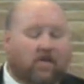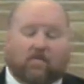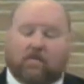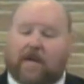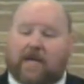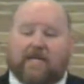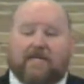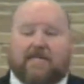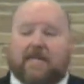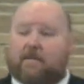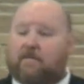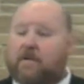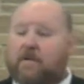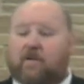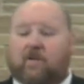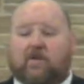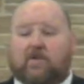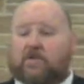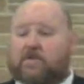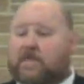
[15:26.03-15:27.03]
Red Sea
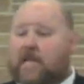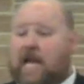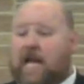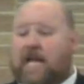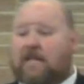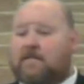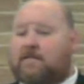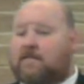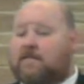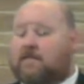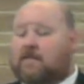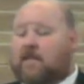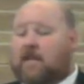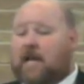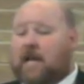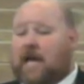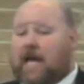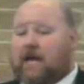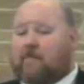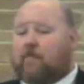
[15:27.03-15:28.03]
miracles, guys.
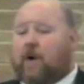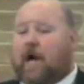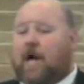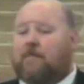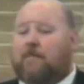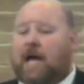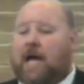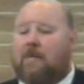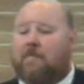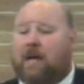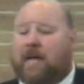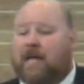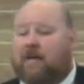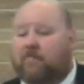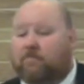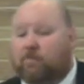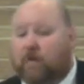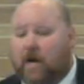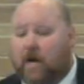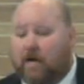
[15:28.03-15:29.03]
Hey, why am I a man
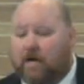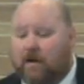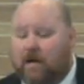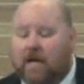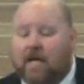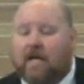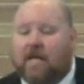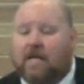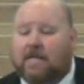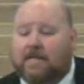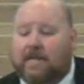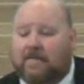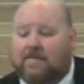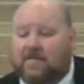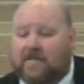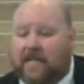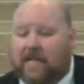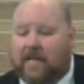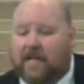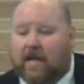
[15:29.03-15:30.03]
of prayer? Because I've
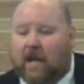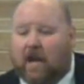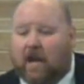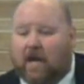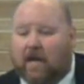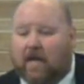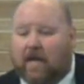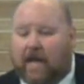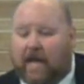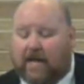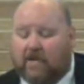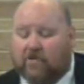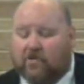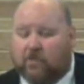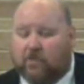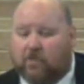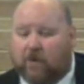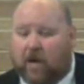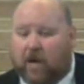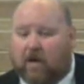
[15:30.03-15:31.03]
seen God
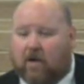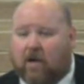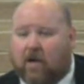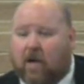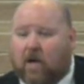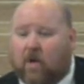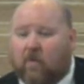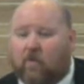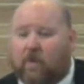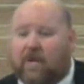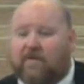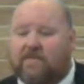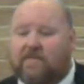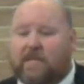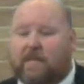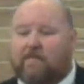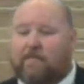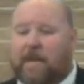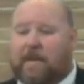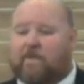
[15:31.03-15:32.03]
answer prayer. We have
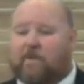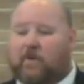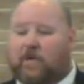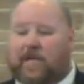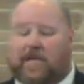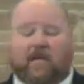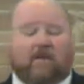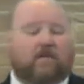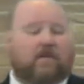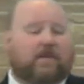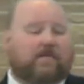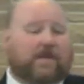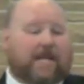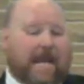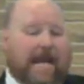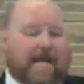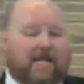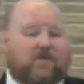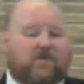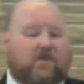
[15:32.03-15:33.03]
seen people healed of
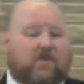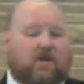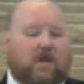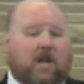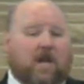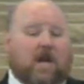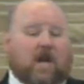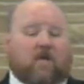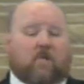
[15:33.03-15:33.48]
cancer.